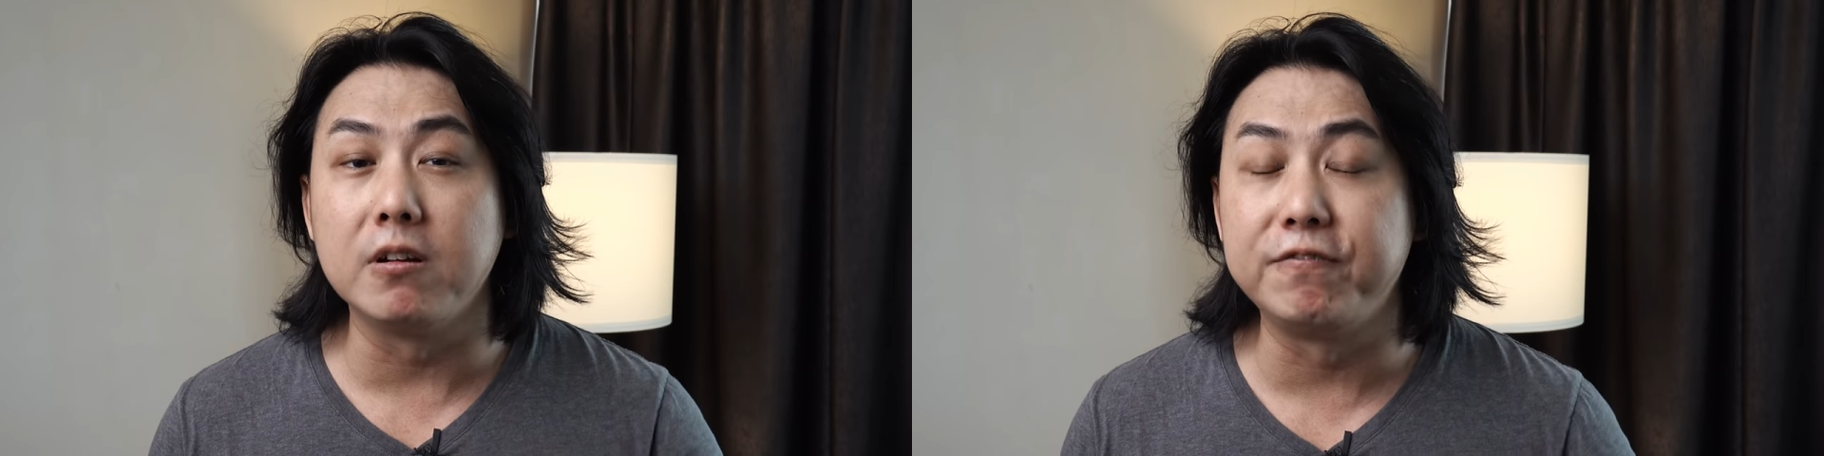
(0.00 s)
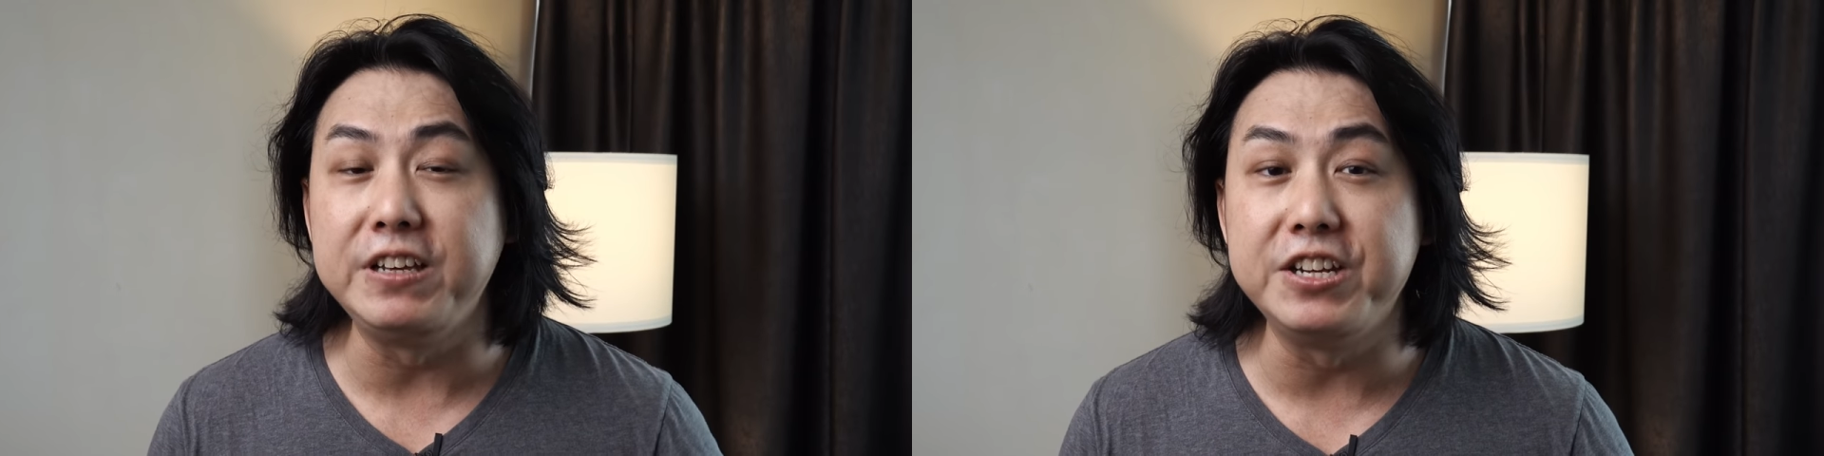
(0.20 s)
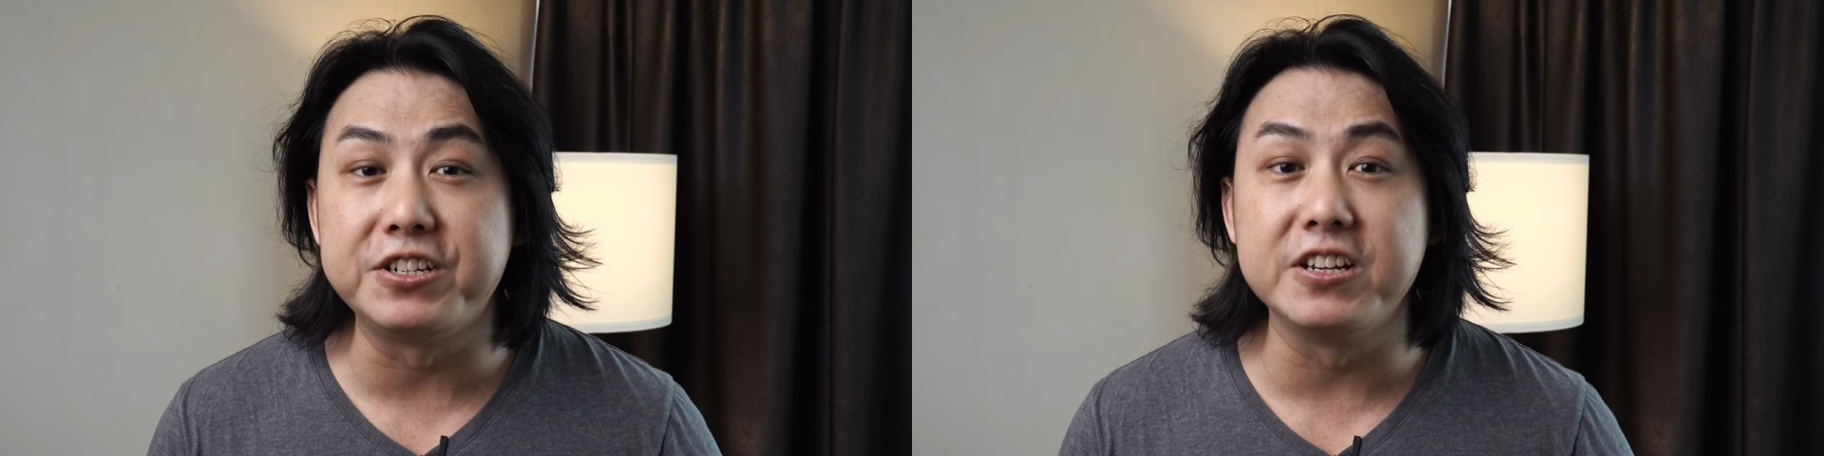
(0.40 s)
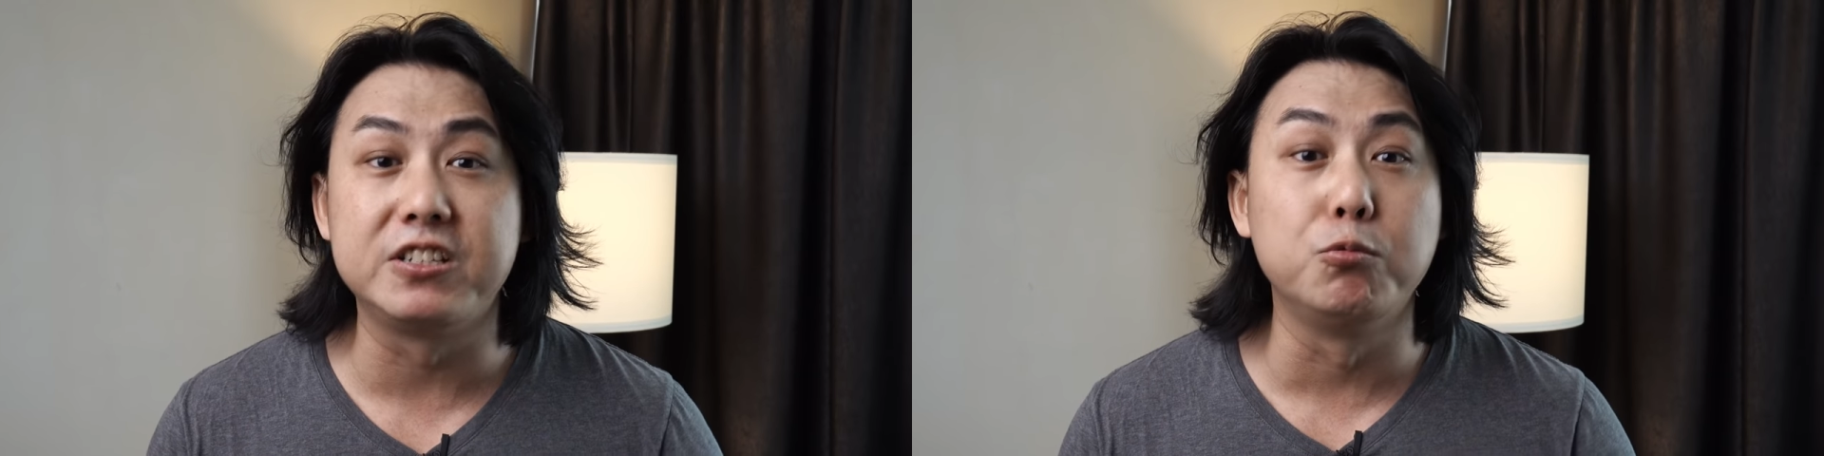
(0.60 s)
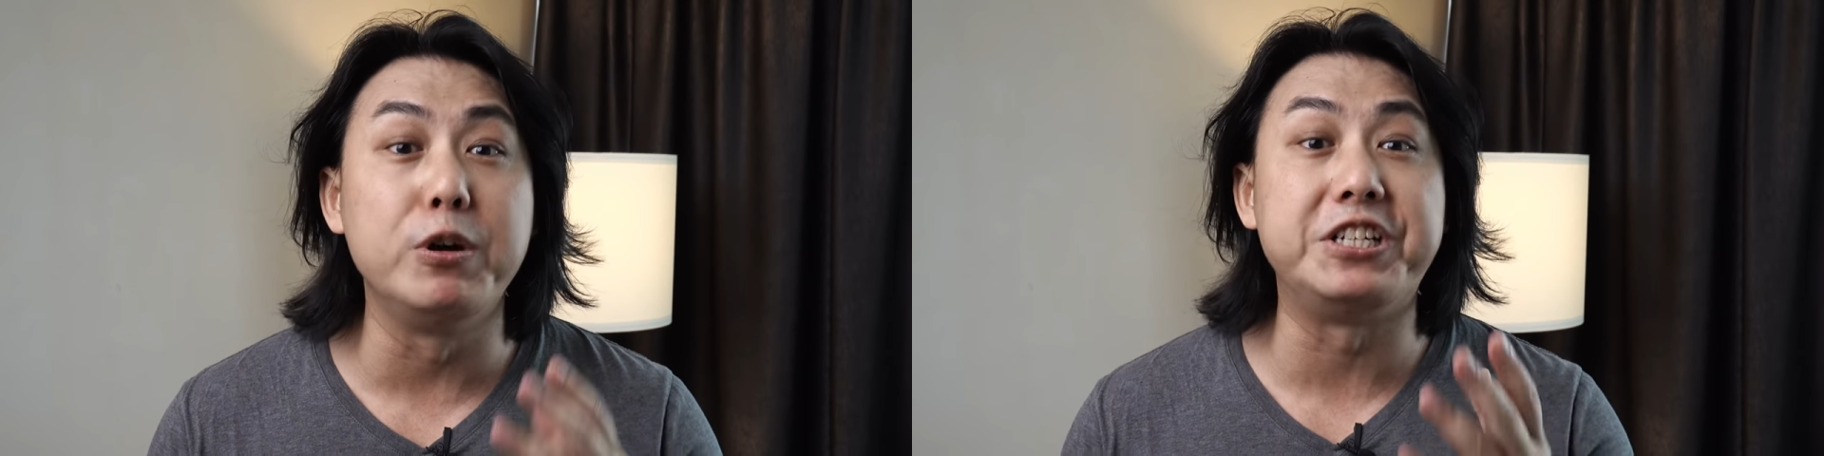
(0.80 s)
of
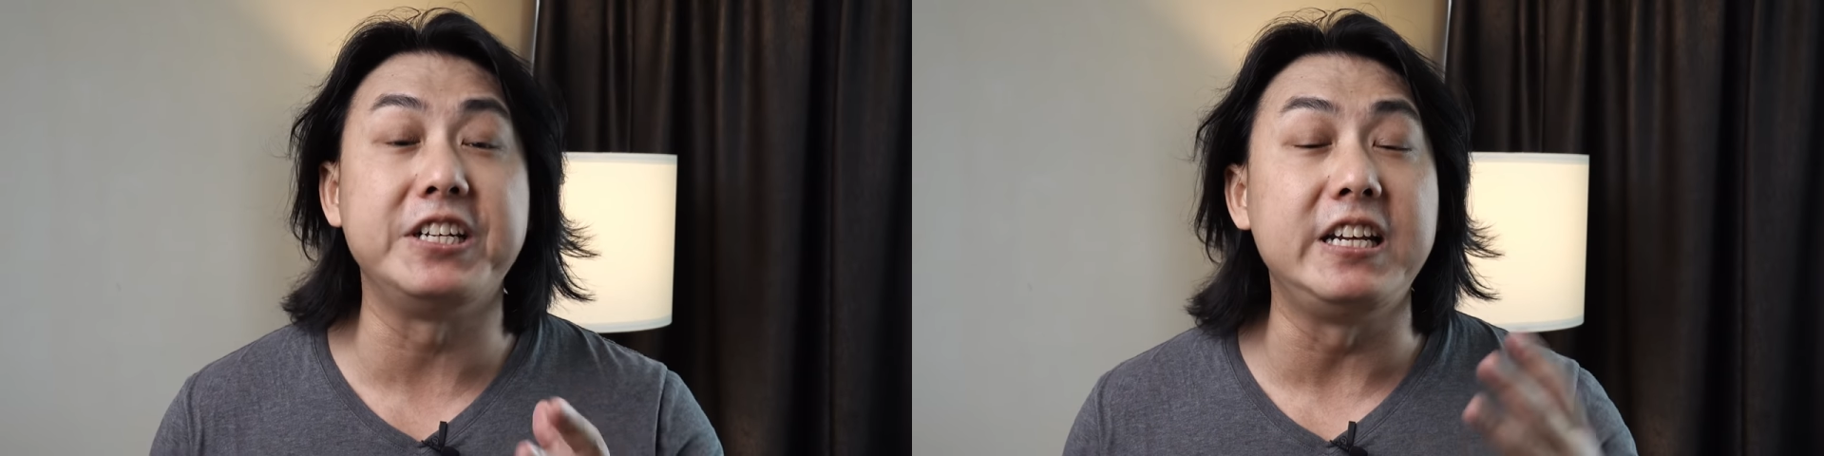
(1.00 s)
features which